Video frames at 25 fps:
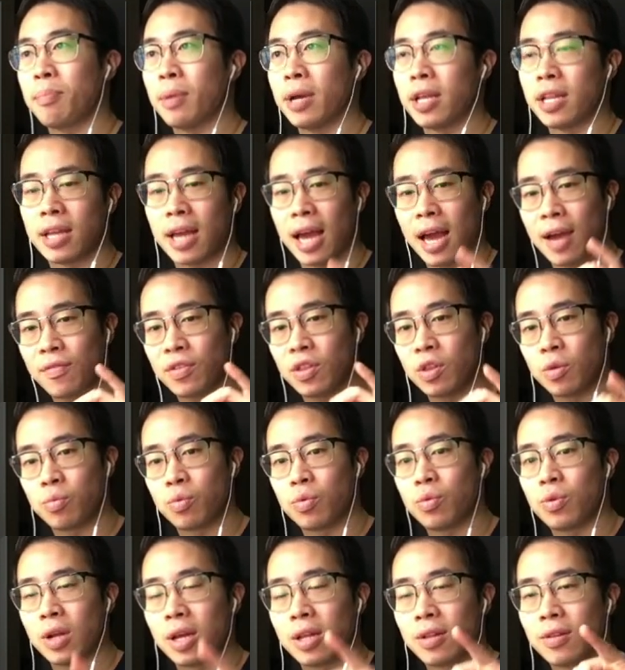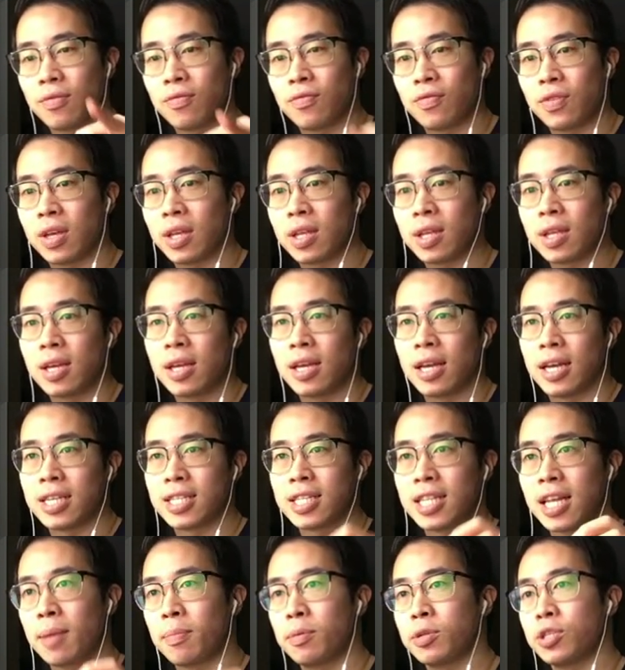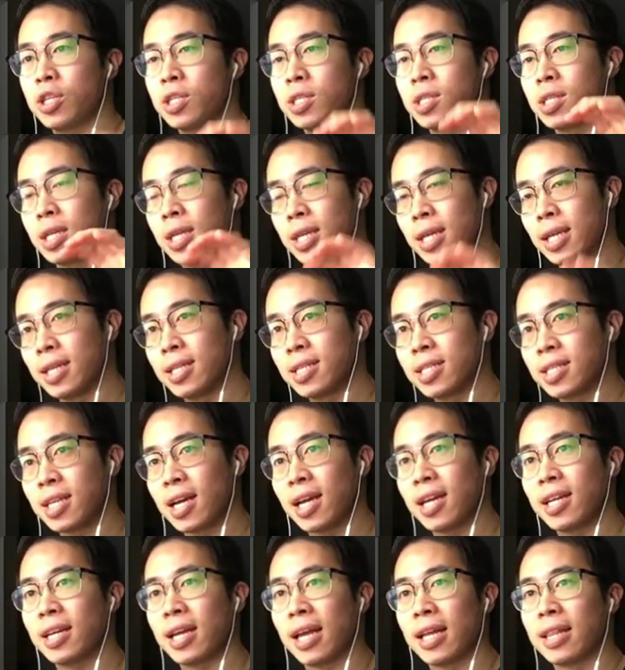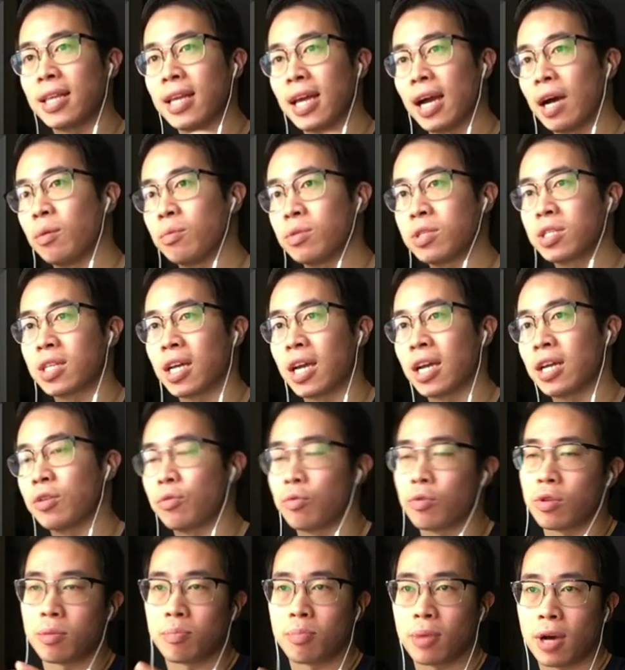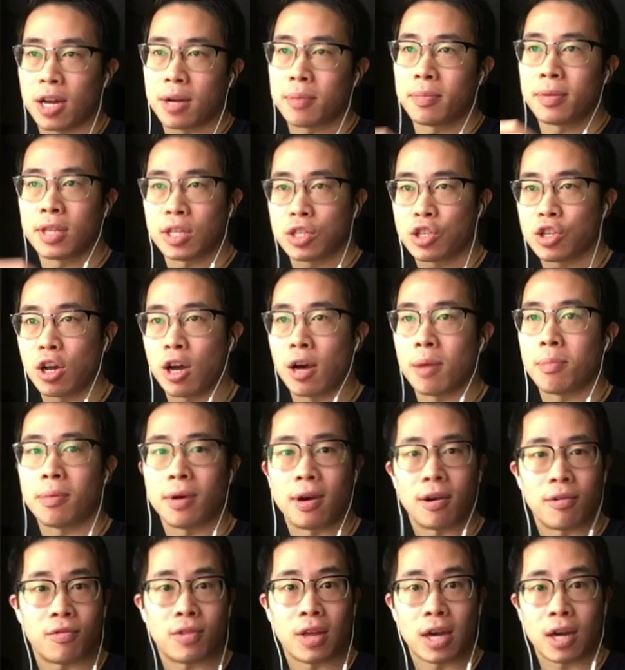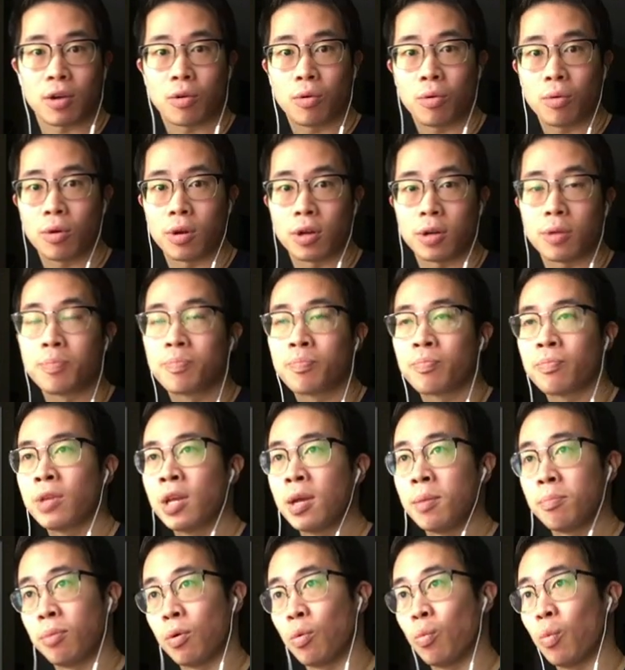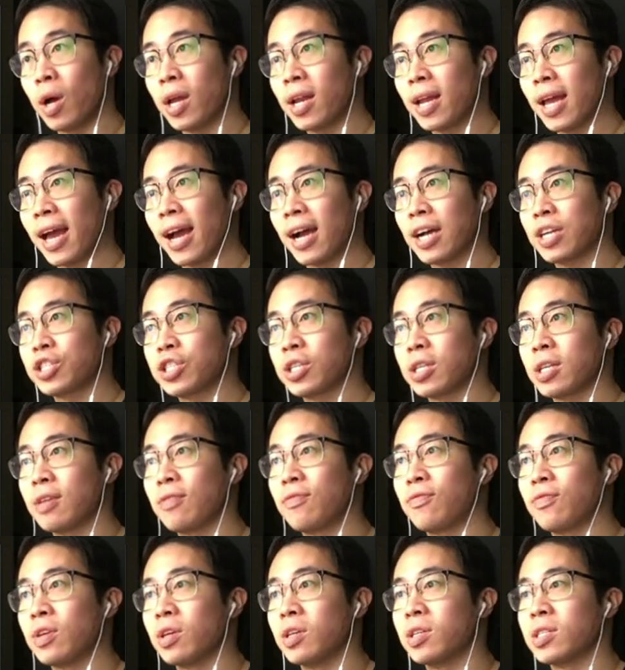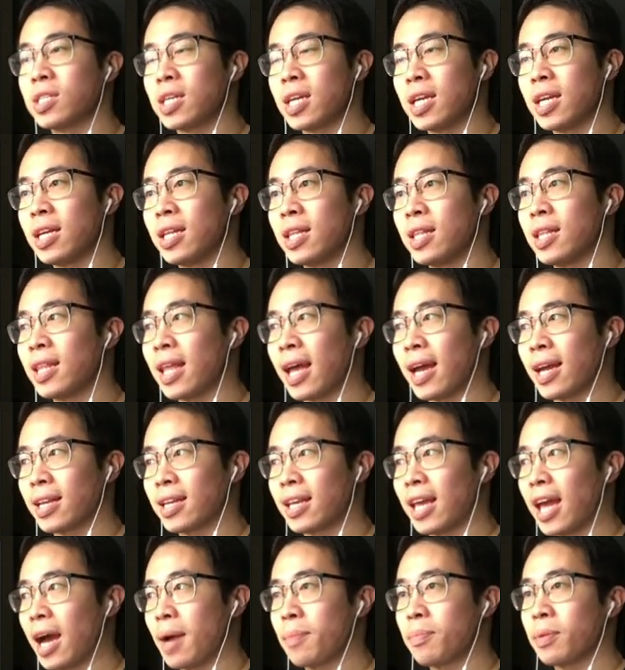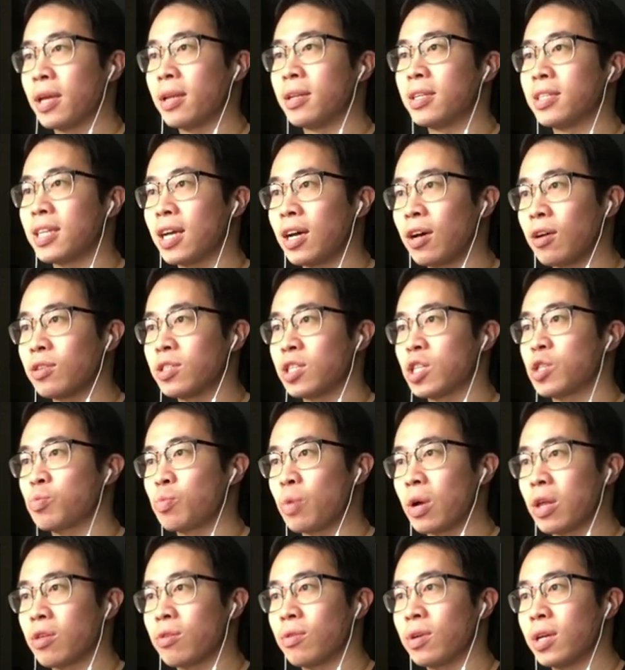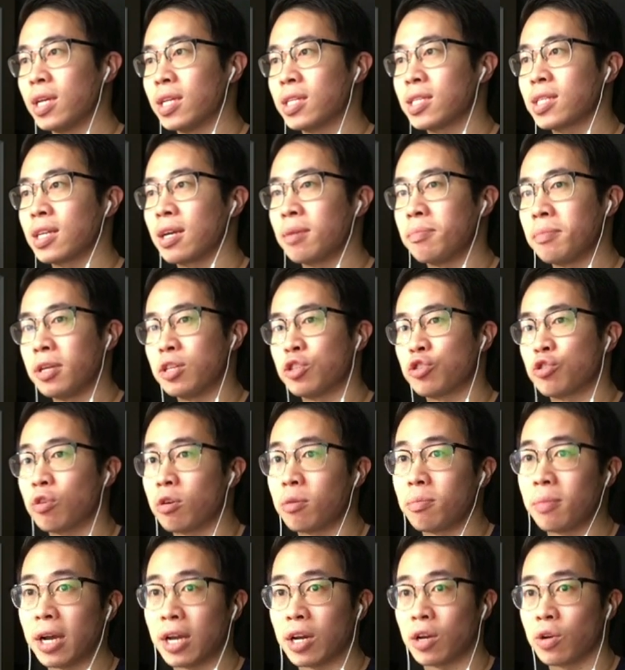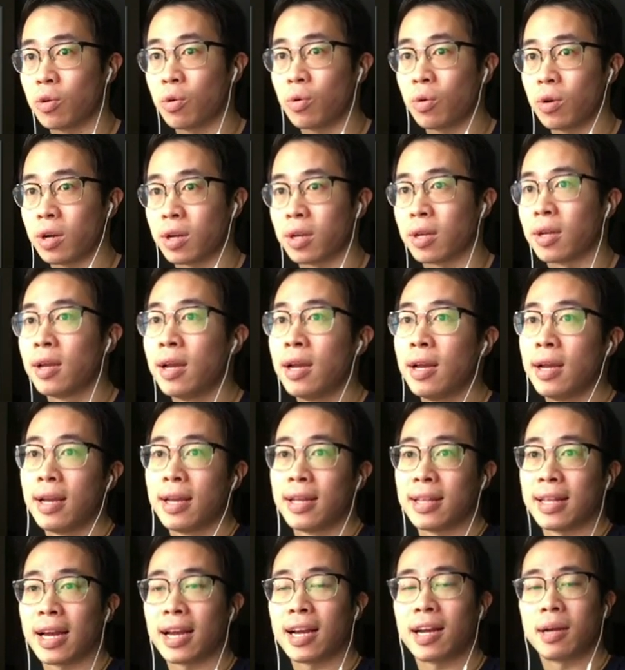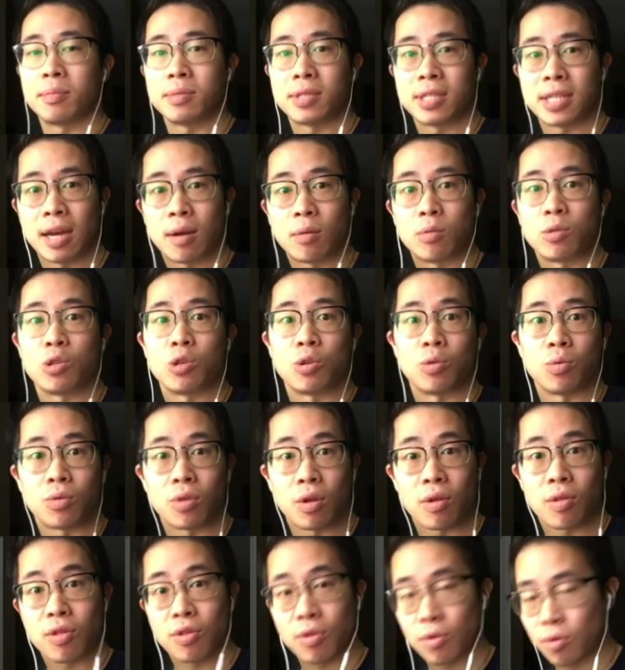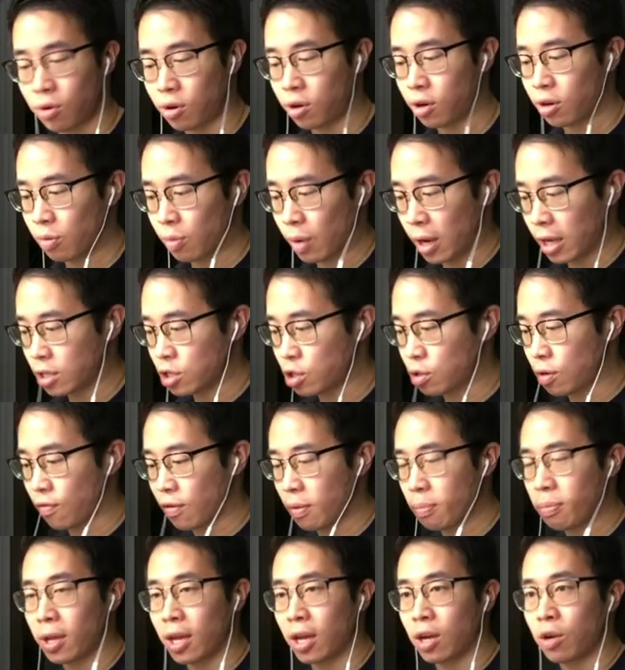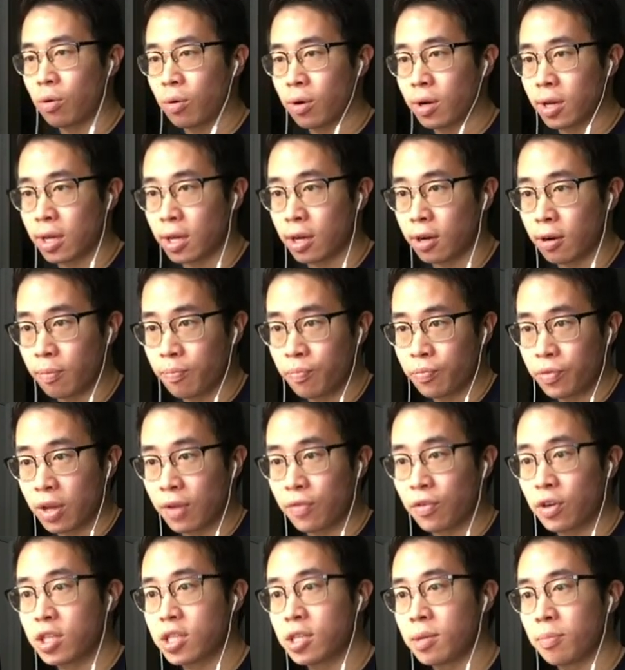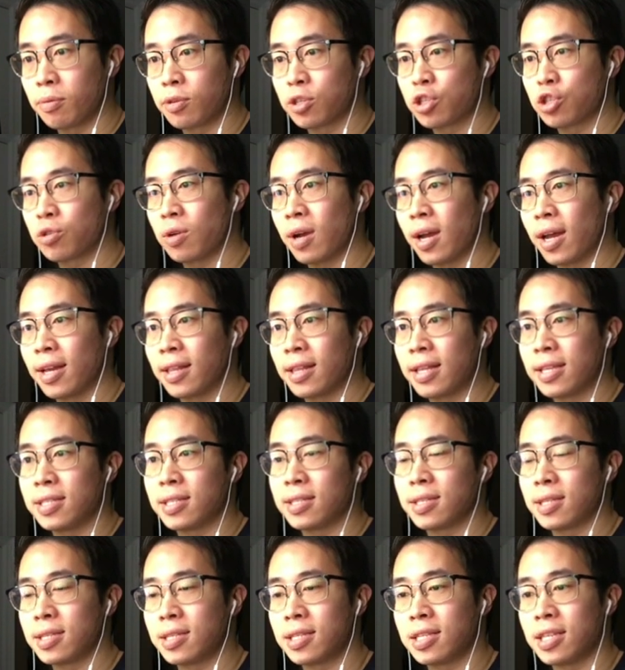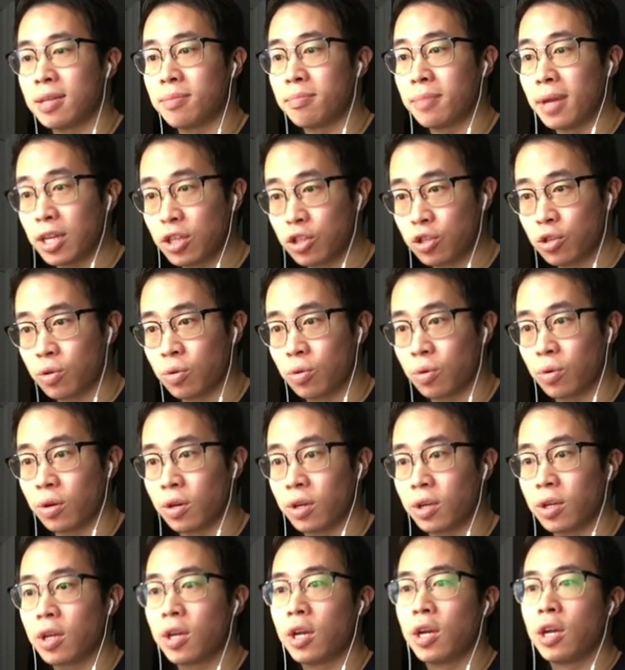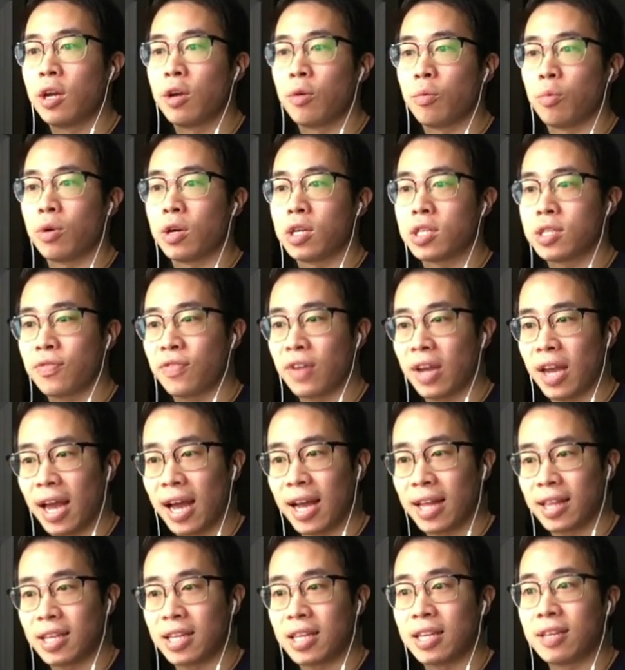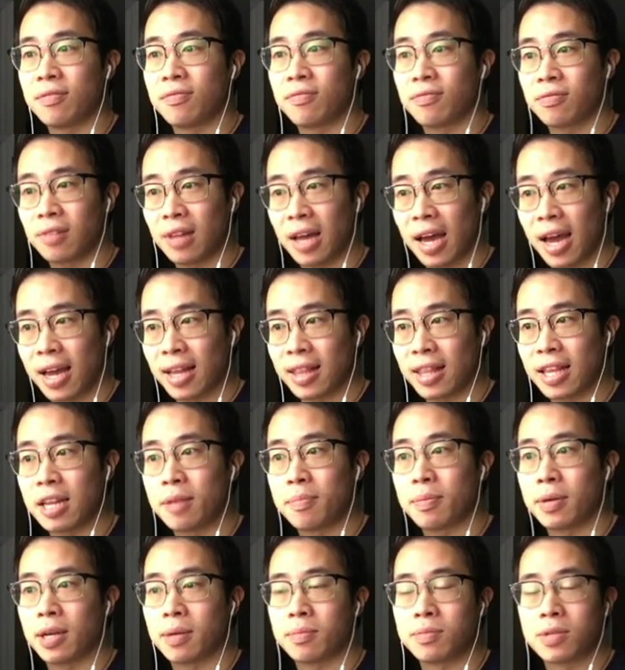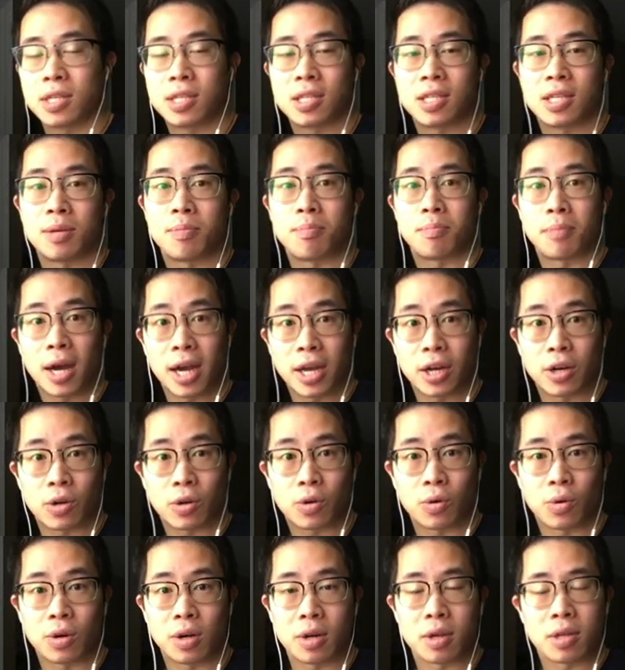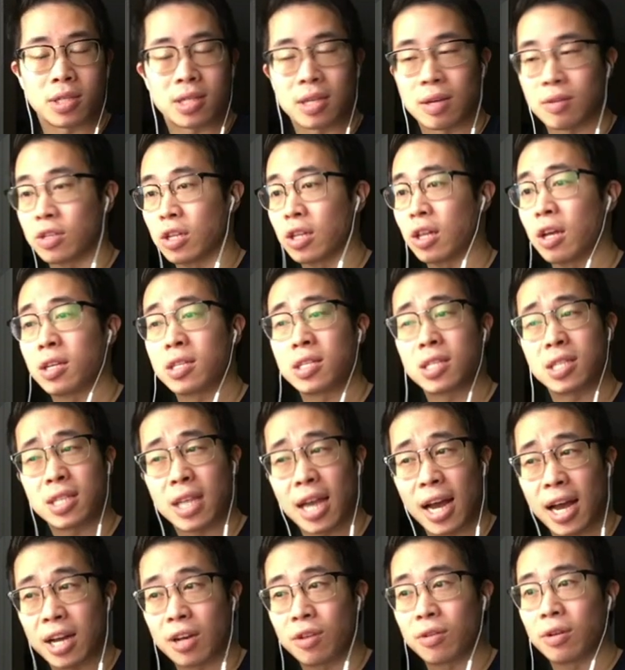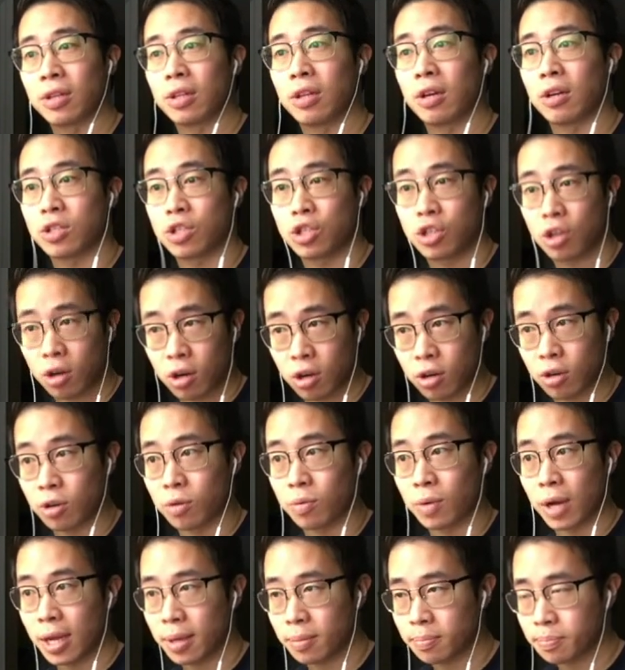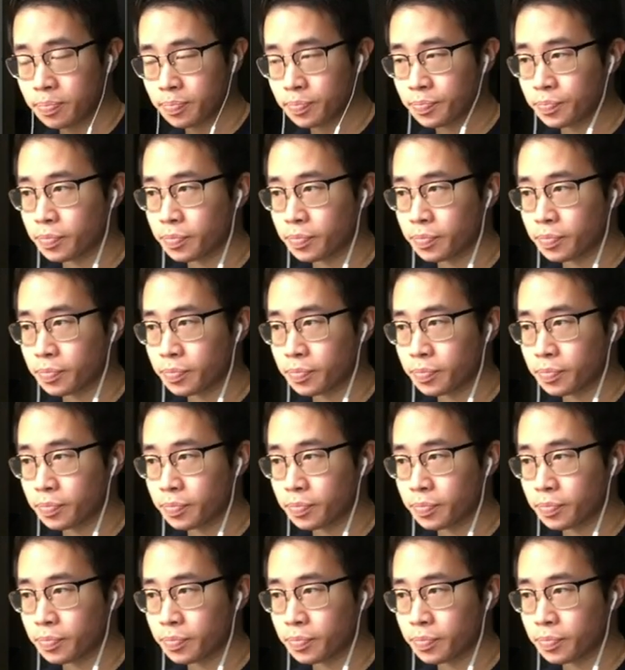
But having the root and the fifth establishes the inside and the outside or the bottom and the top of that chord. But what actually fills in that gap and tells us whether it's a major or minor chord, that comes down to the third, right? So if I play a chord here, a very simple triad, this is a C major chord, whereas if I add the E flat, then it becomes a C minor chord. It sounds a lot sadder and a lot darker, right?